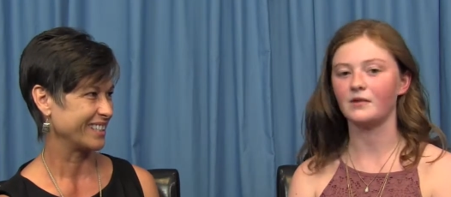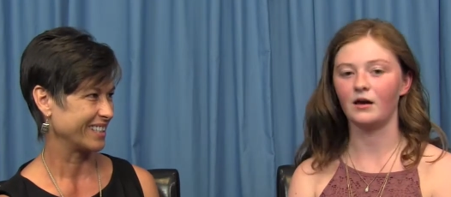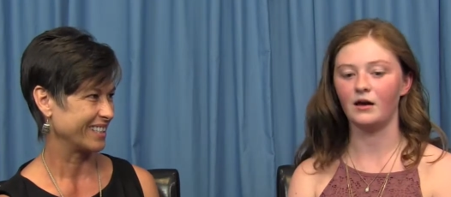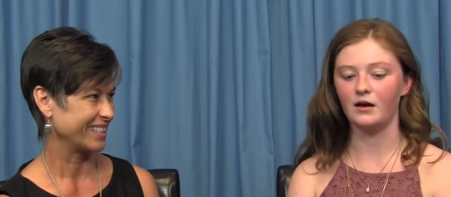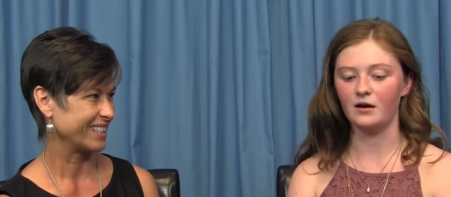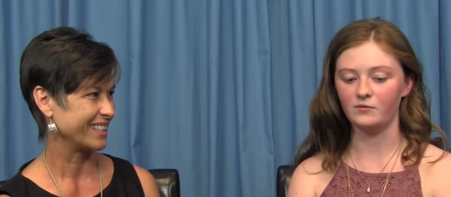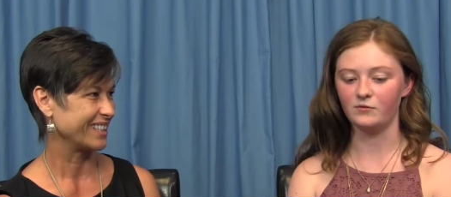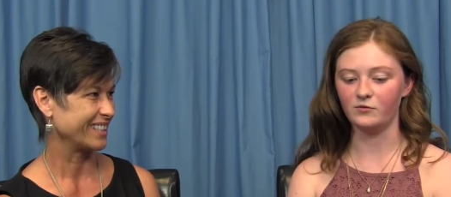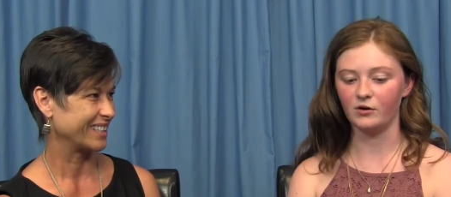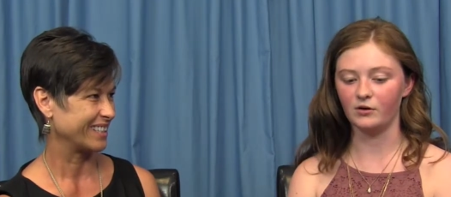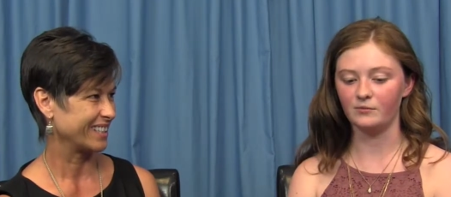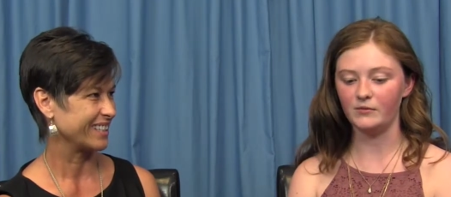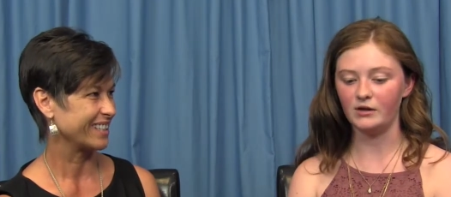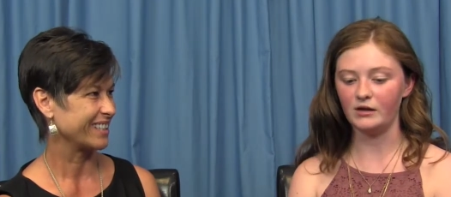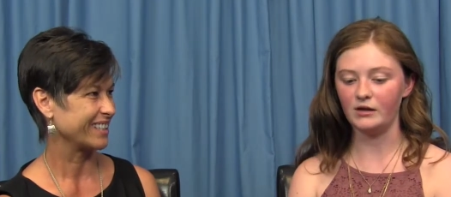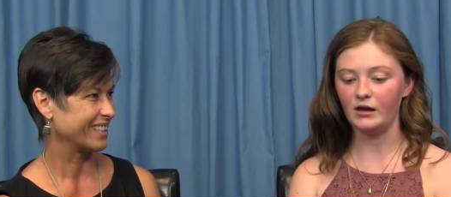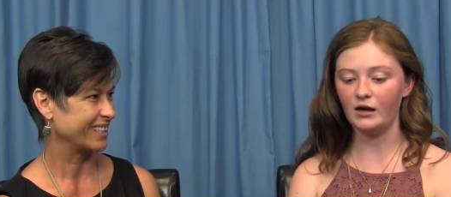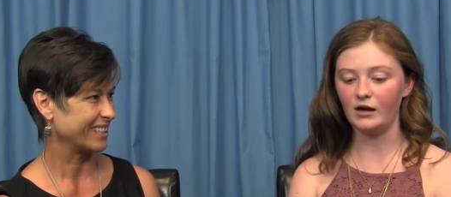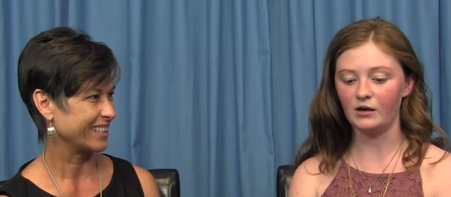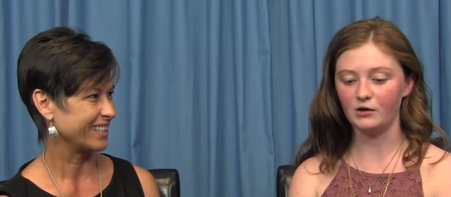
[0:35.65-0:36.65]
Speaker 1: um, from
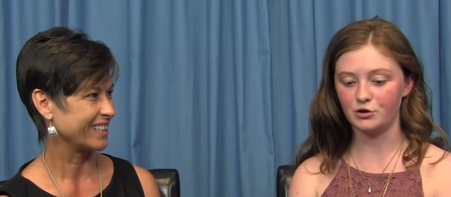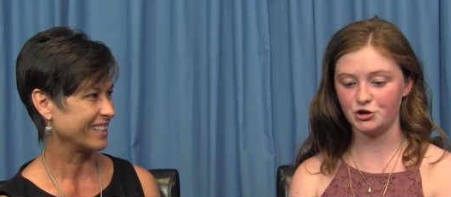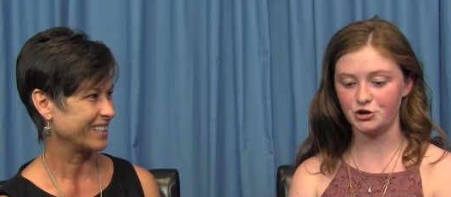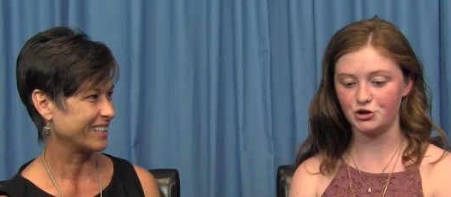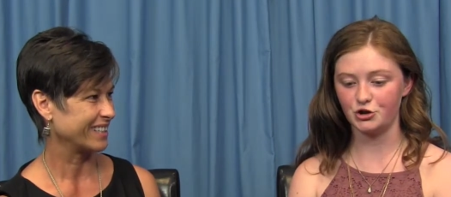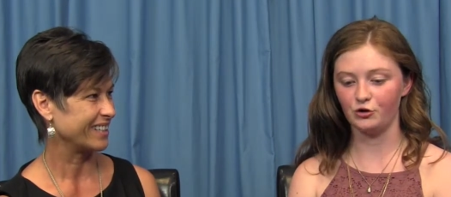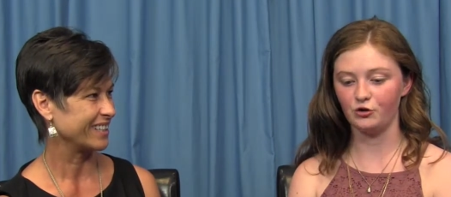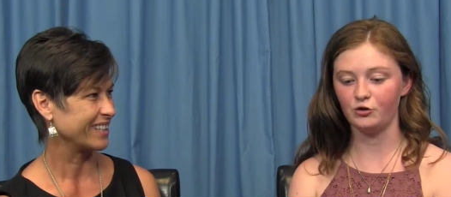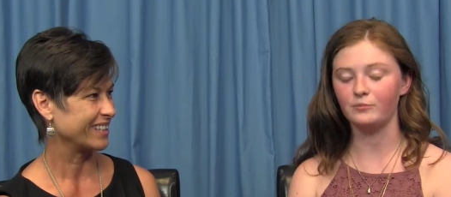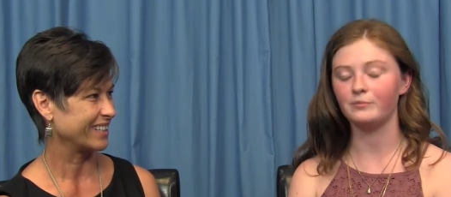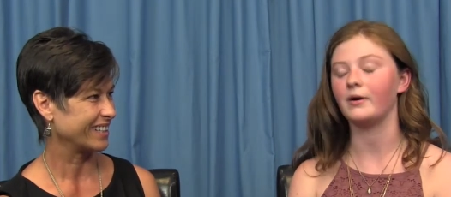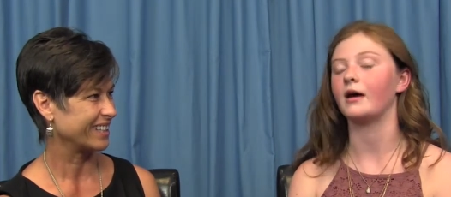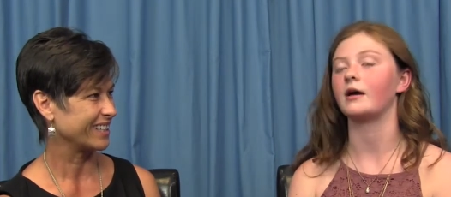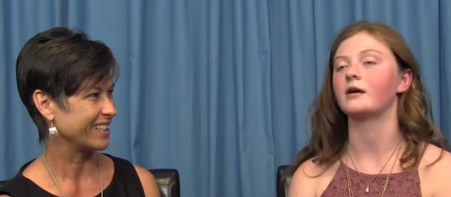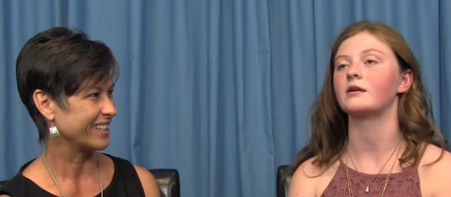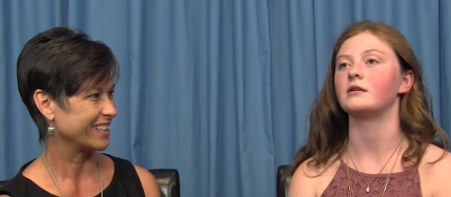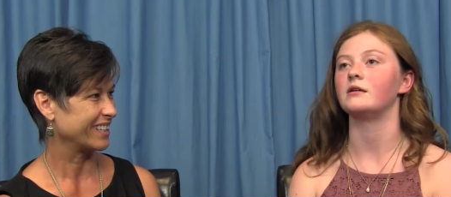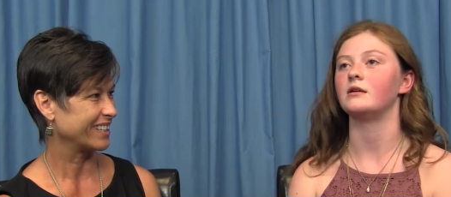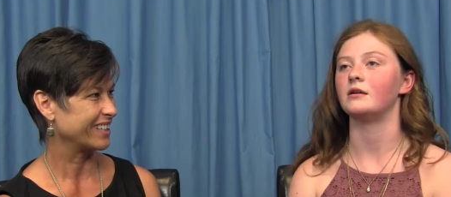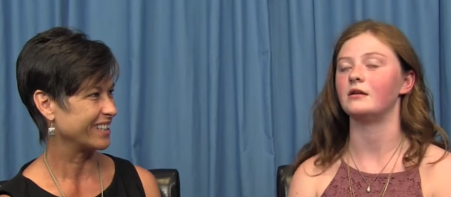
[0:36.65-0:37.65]
the air show
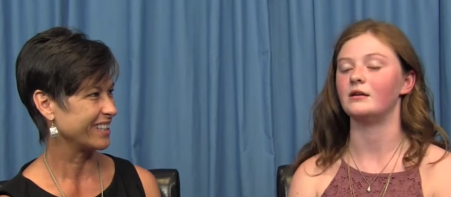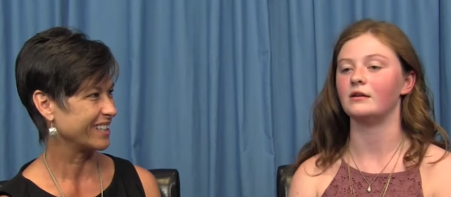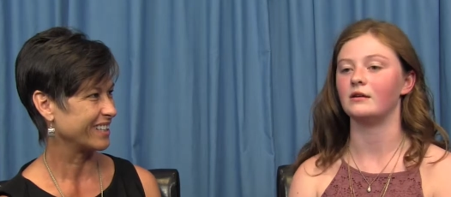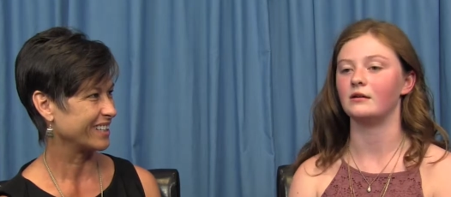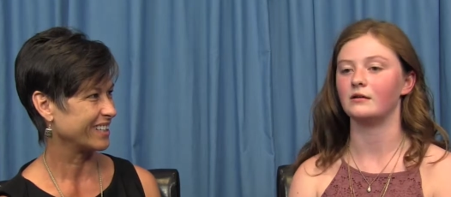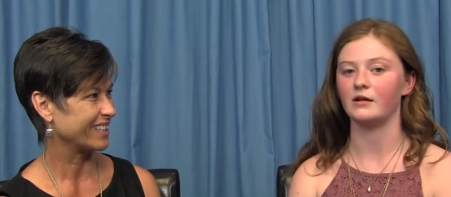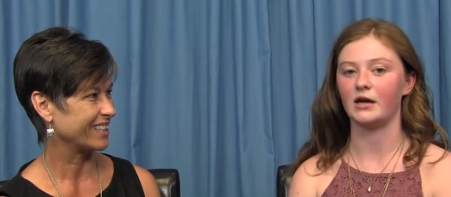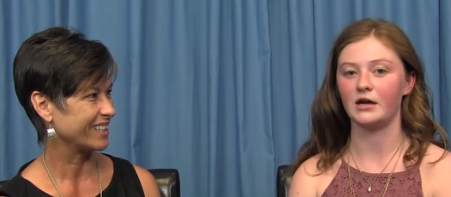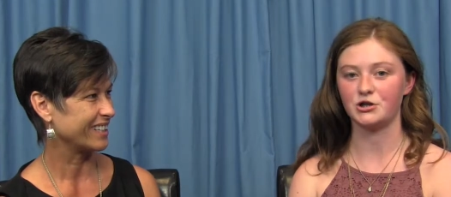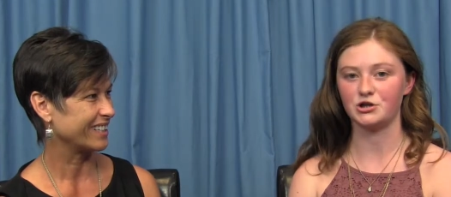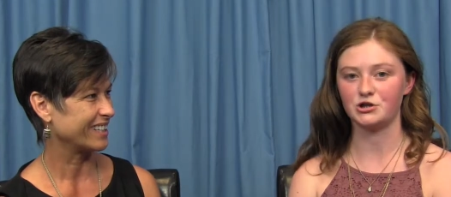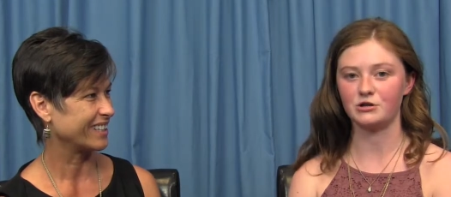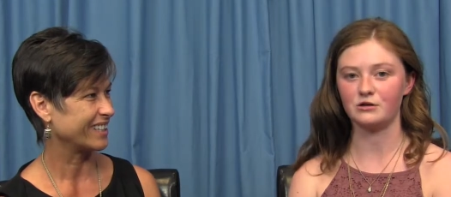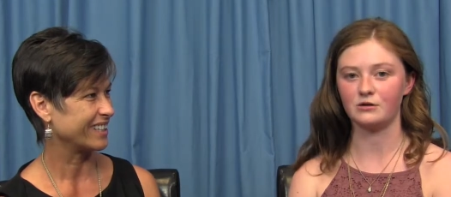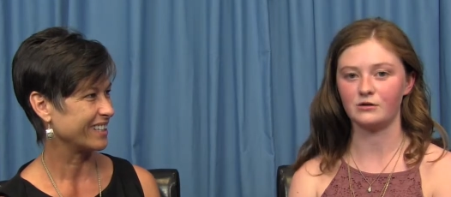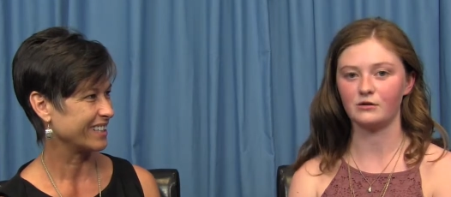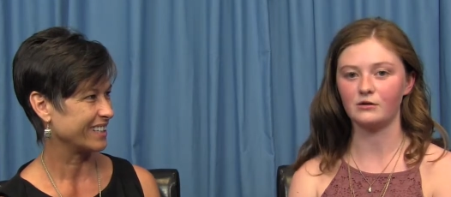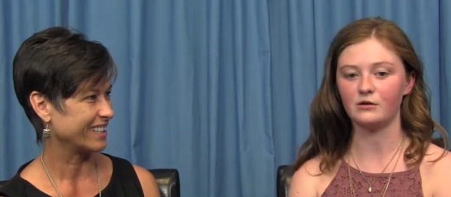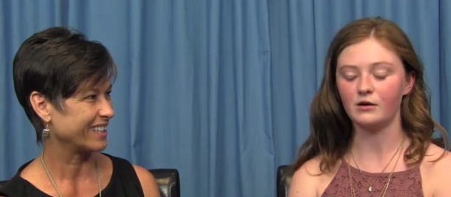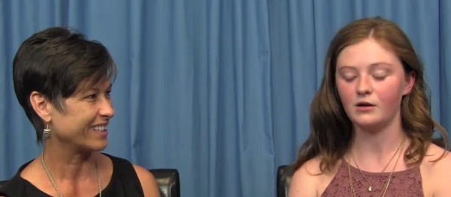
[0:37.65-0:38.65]
back in last
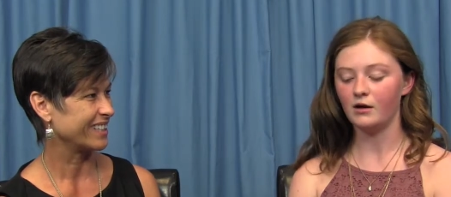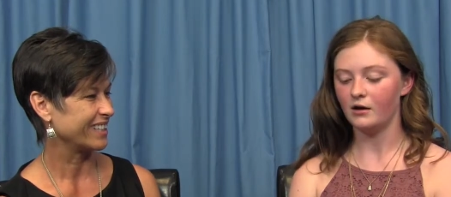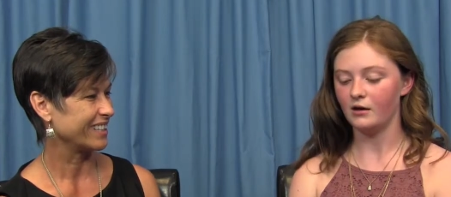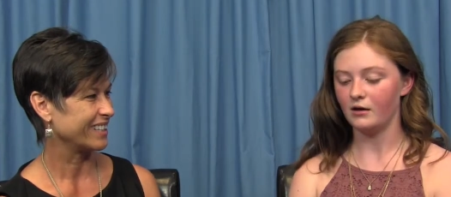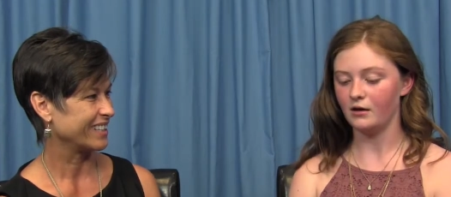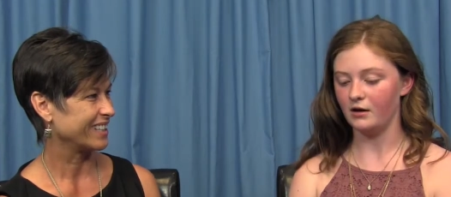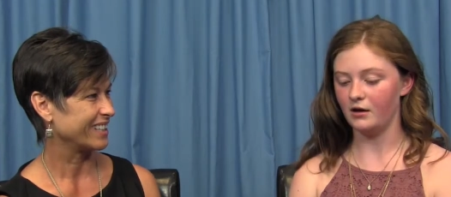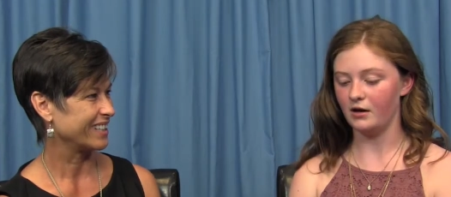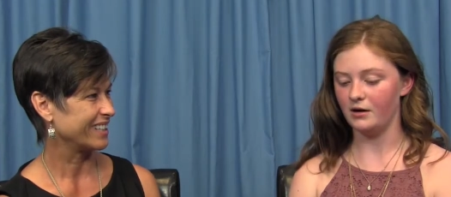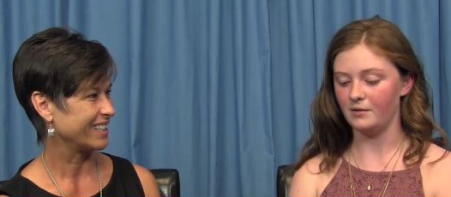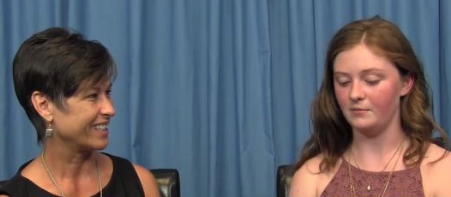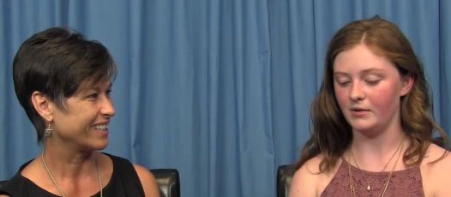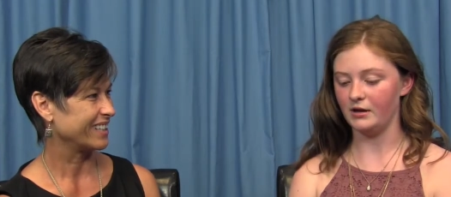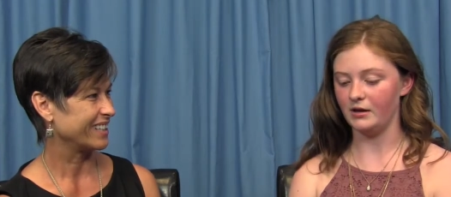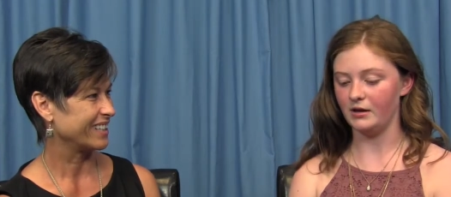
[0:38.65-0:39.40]
year um,